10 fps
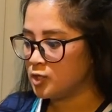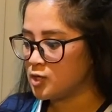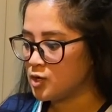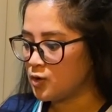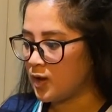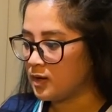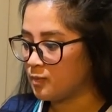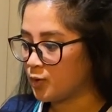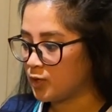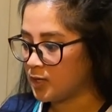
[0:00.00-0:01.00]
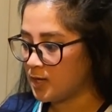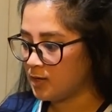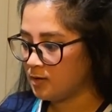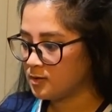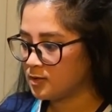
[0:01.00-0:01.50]
No? Any burning?
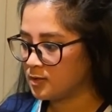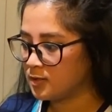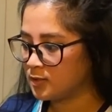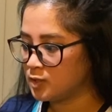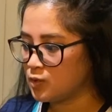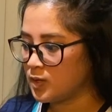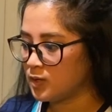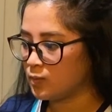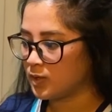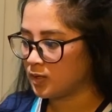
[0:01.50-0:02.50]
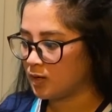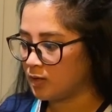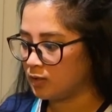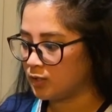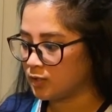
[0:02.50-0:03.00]
No? Any weird
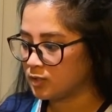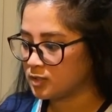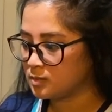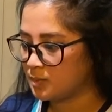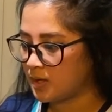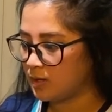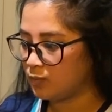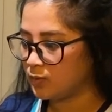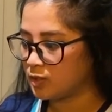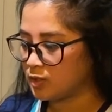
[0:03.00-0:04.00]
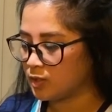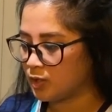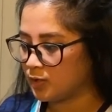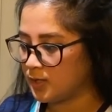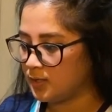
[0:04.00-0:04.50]
color or smell with your
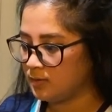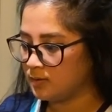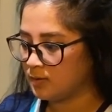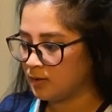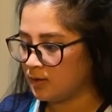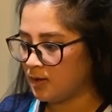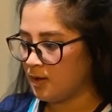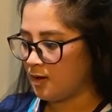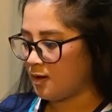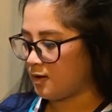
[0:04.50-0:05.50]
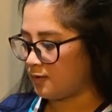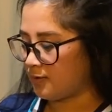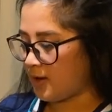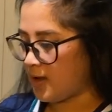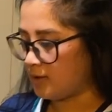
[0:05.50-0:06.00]
urine? All
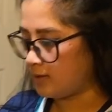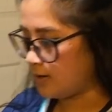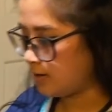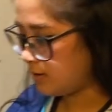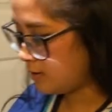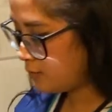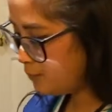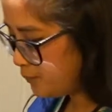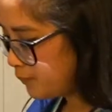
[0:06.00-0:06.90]
right, thank you.